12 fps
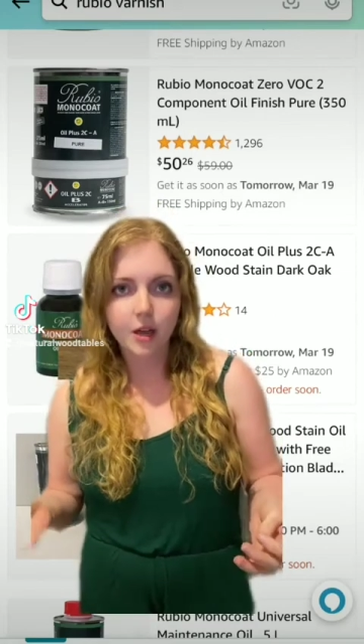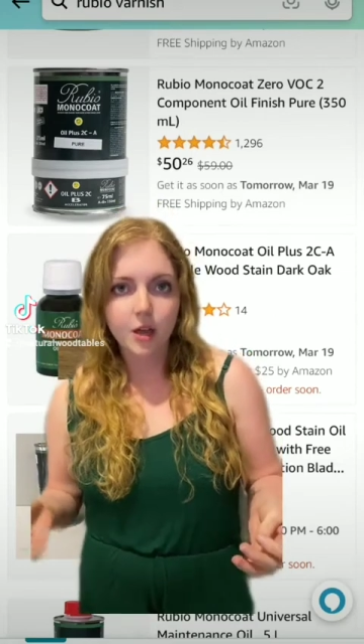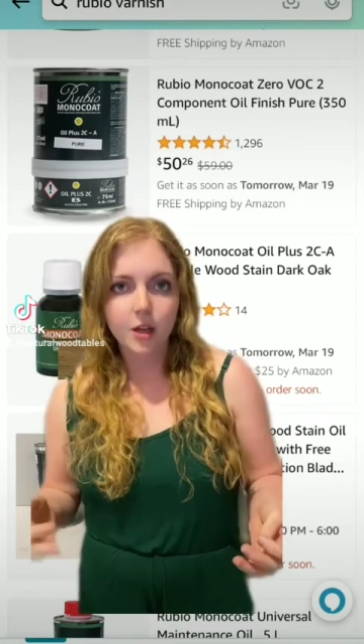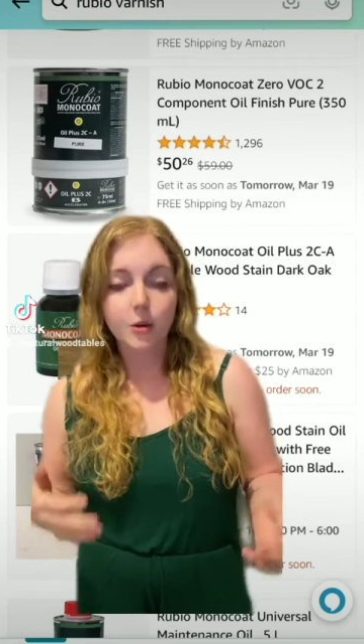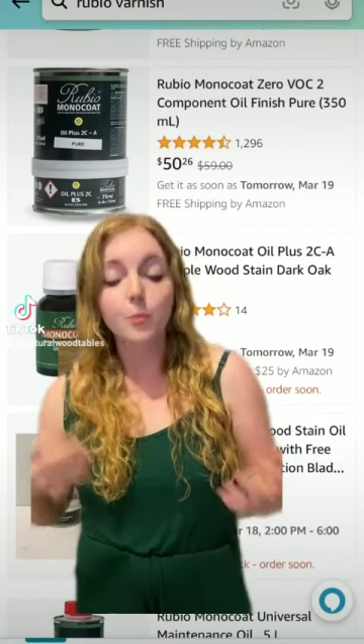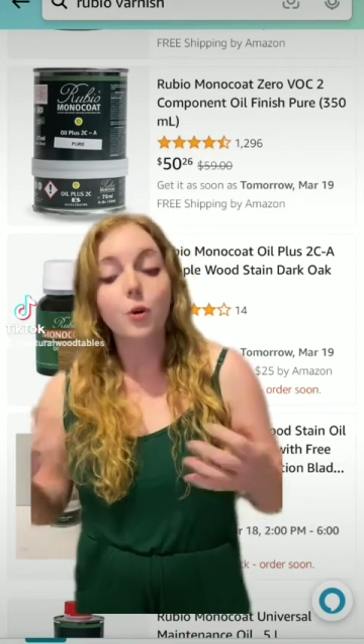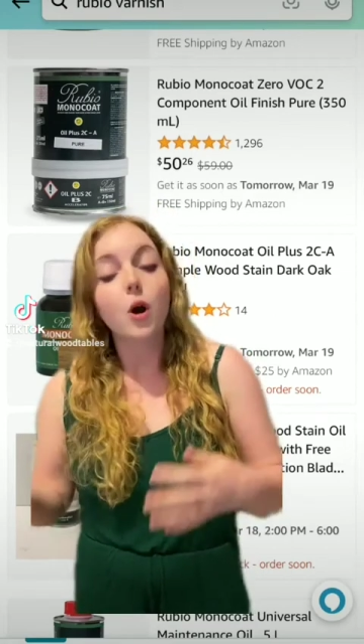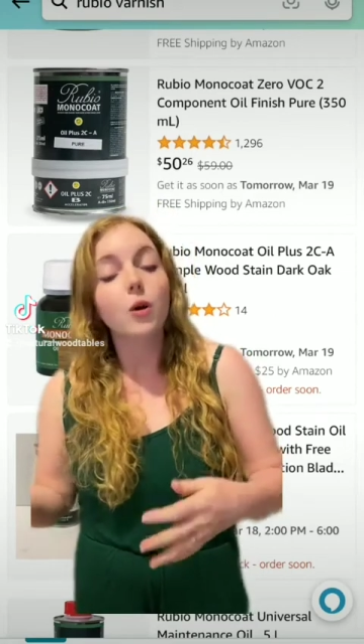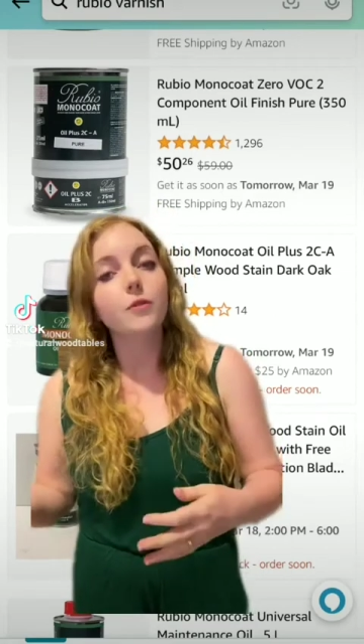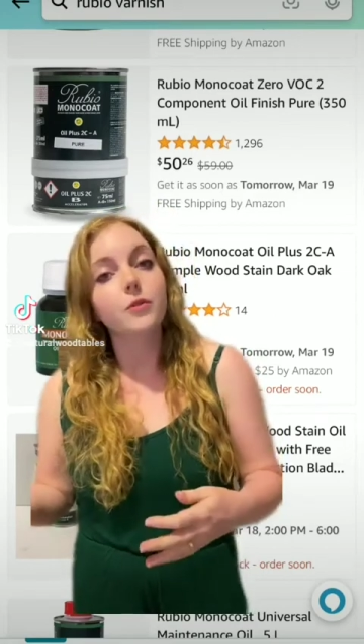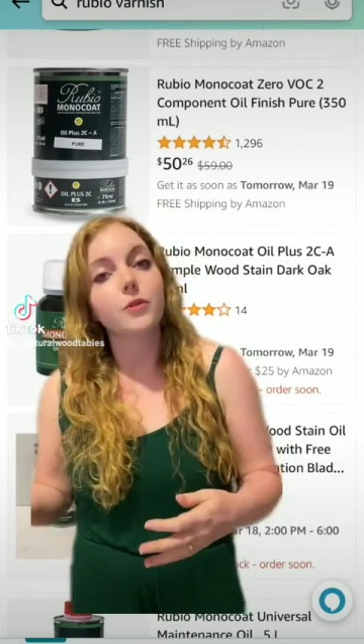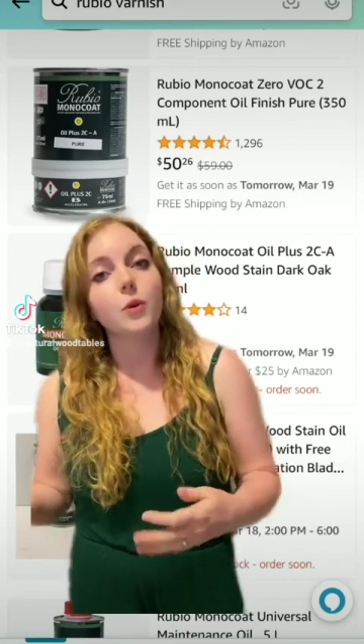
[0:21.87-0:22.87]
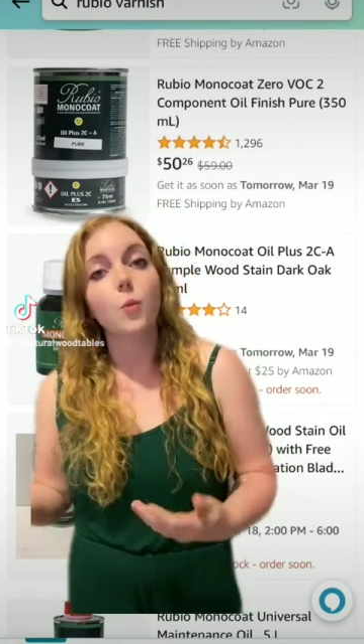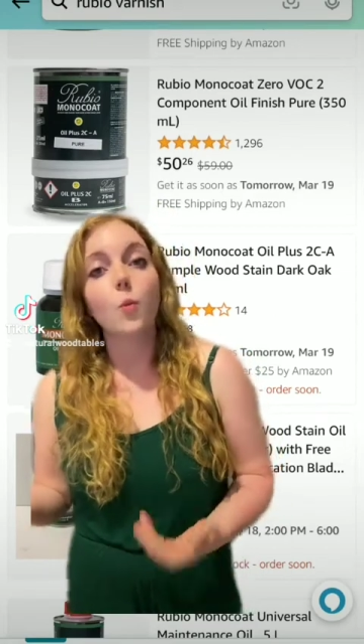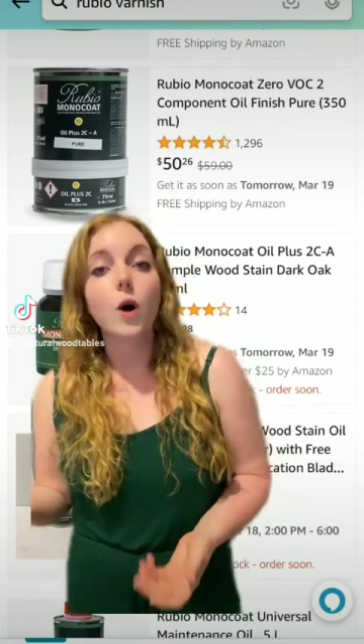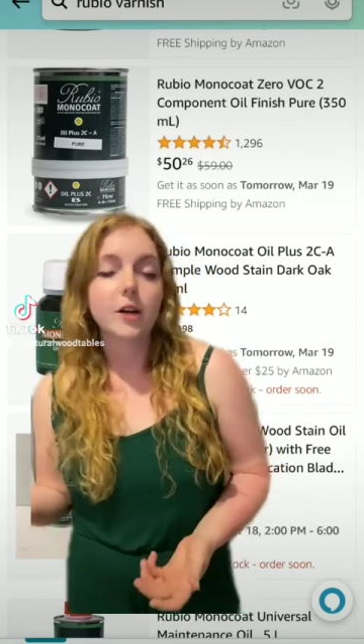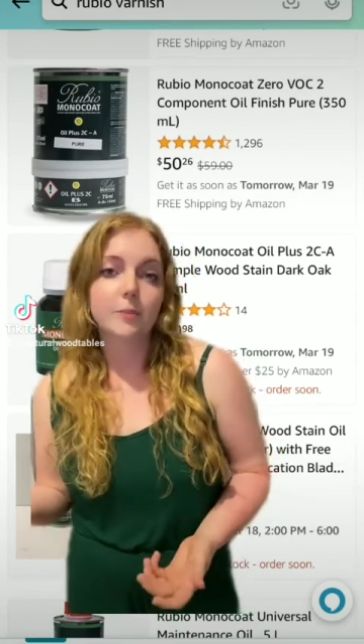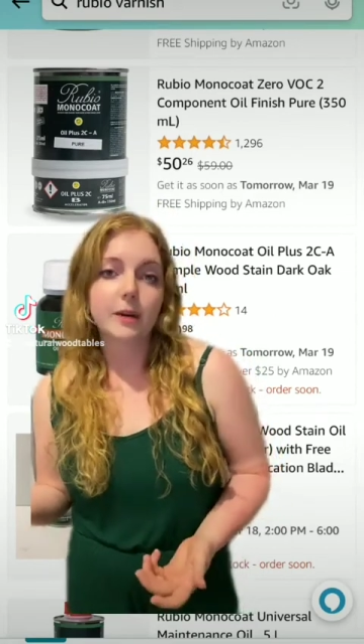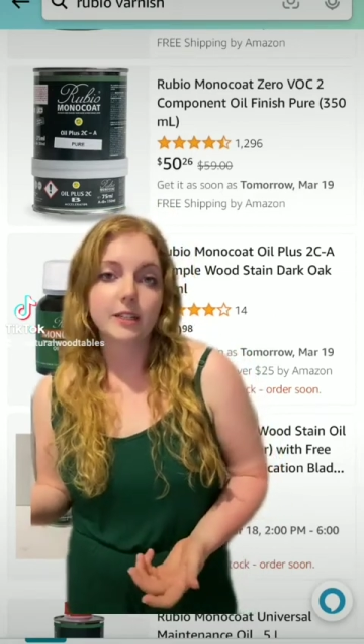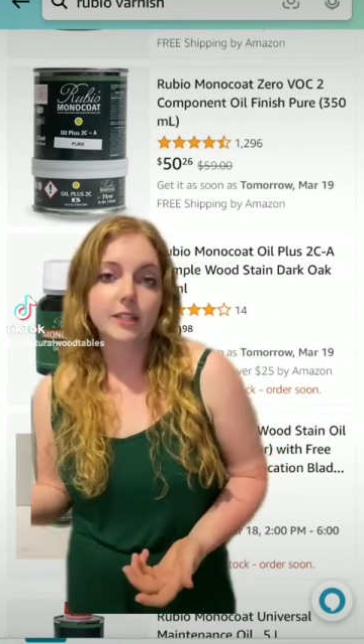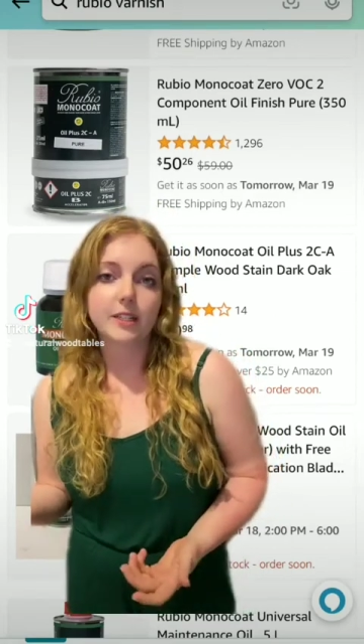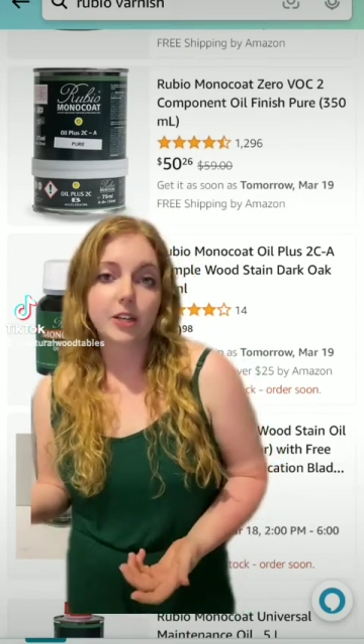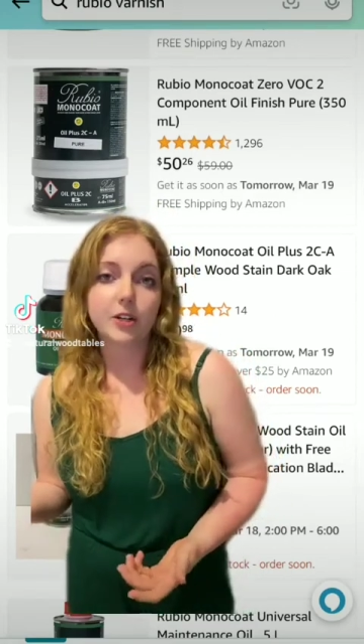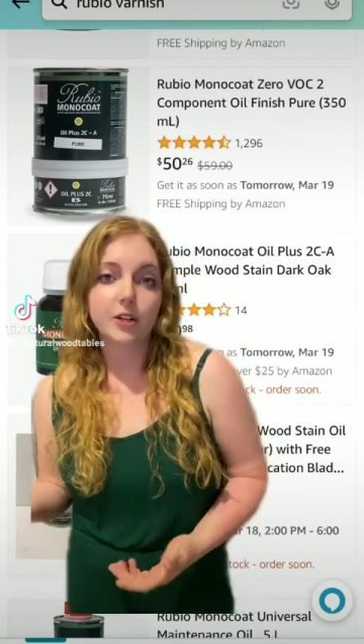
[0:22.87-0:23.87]
The pro of using a water-based
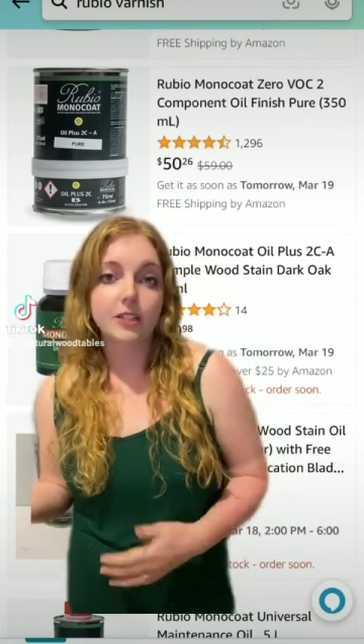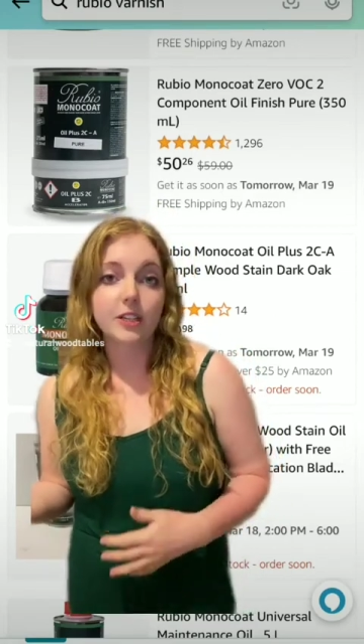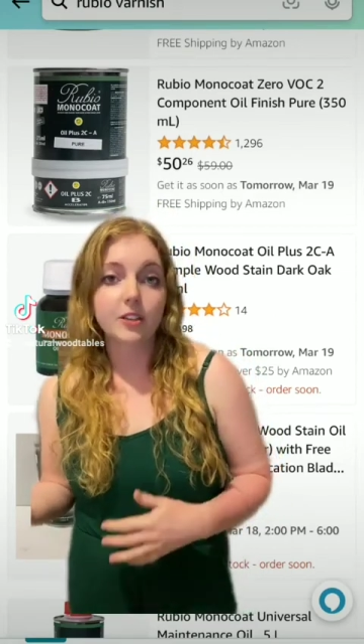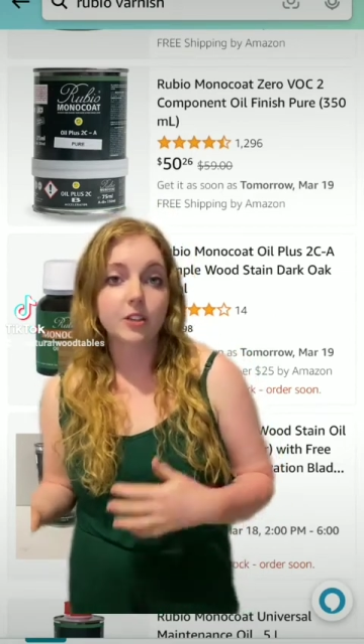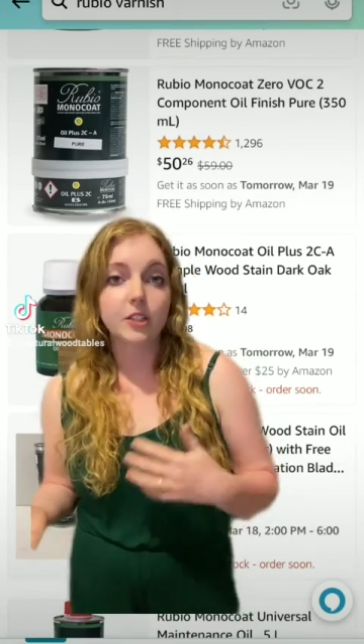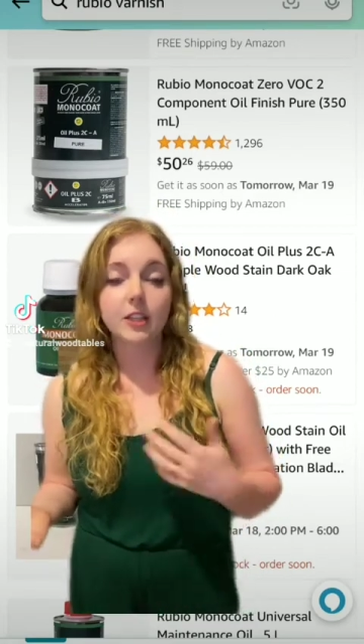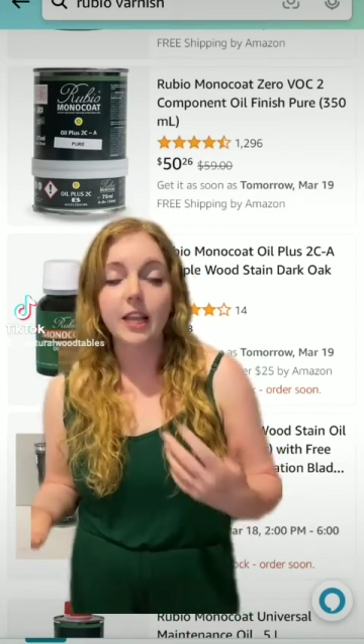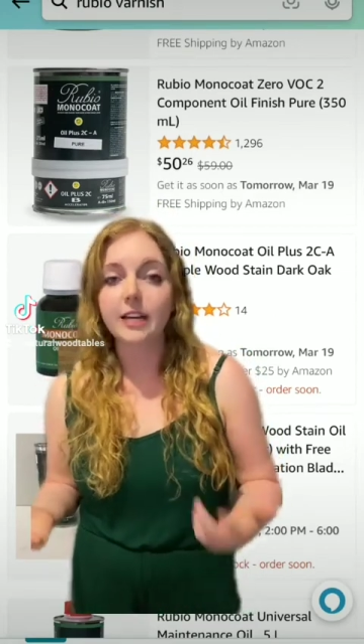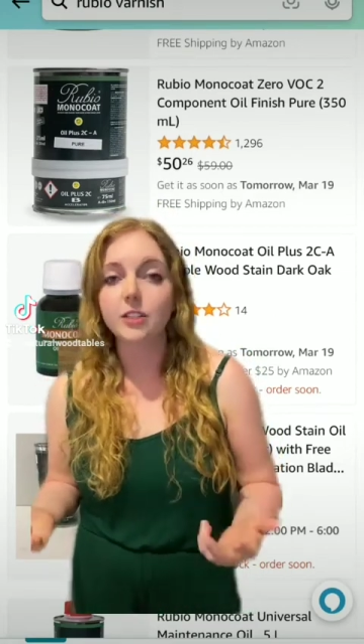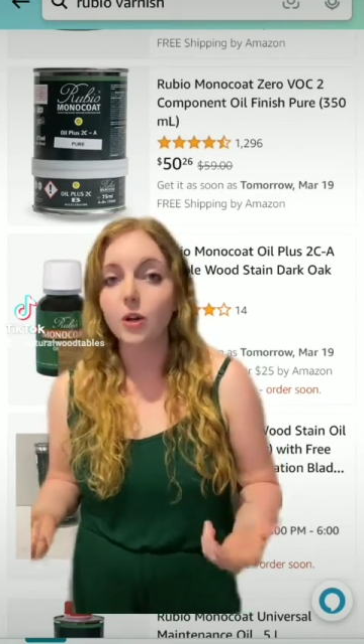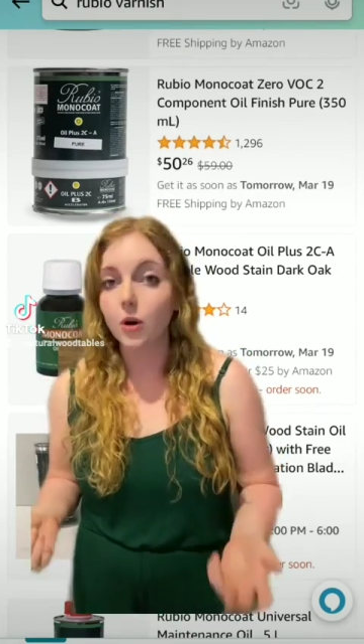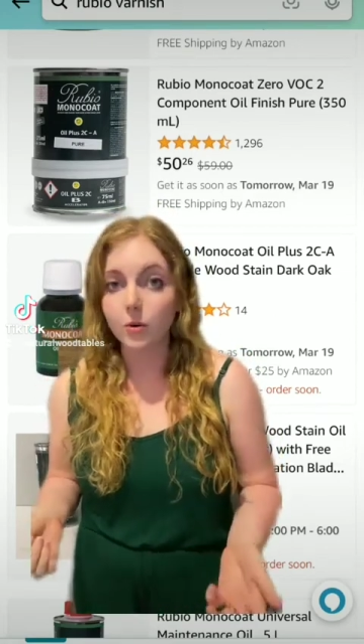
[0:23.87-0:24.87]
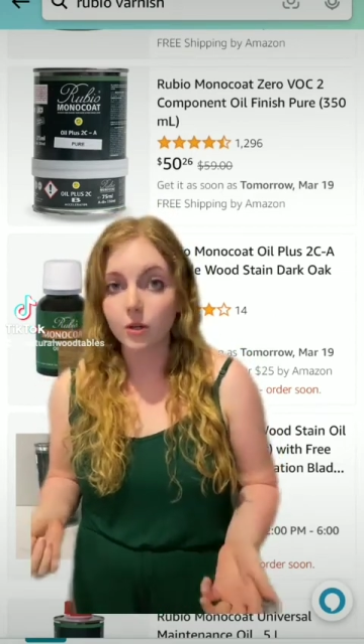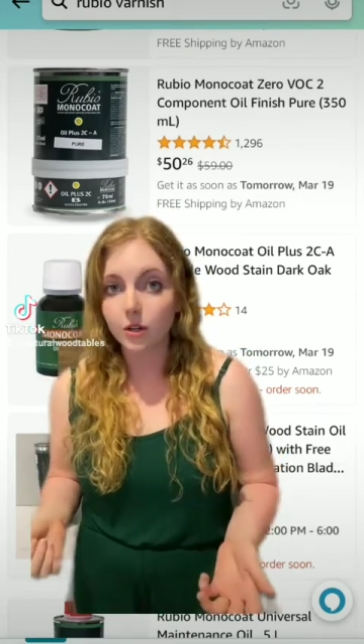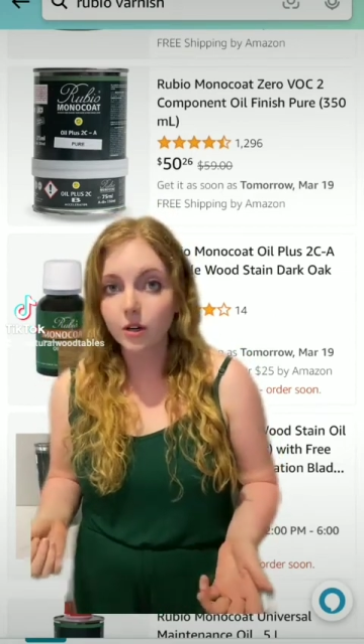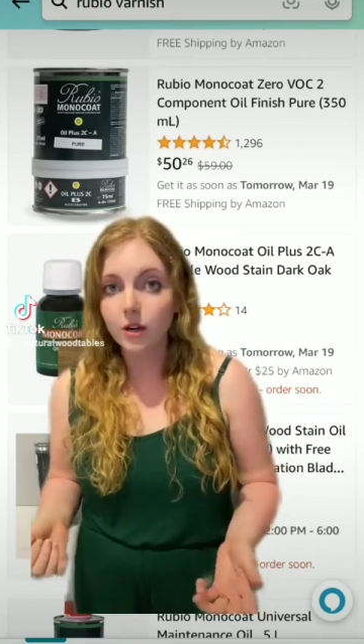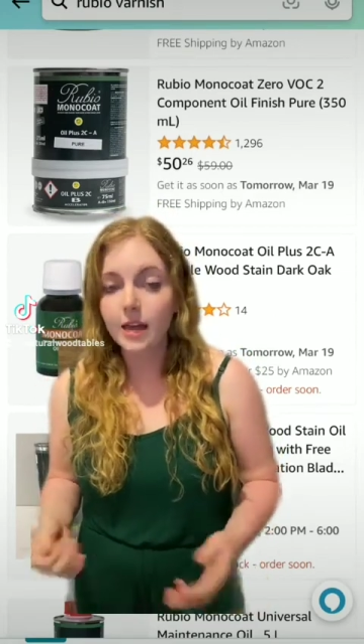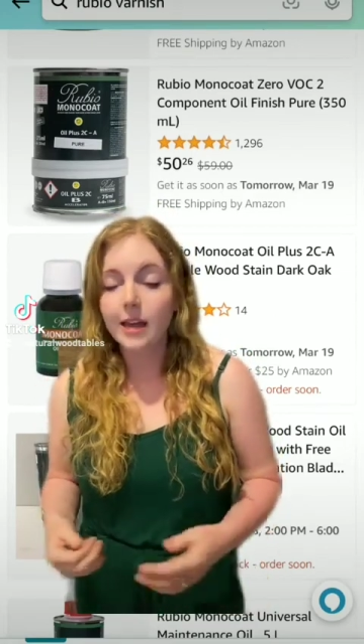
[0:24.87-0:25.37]
thinner is that there's less odor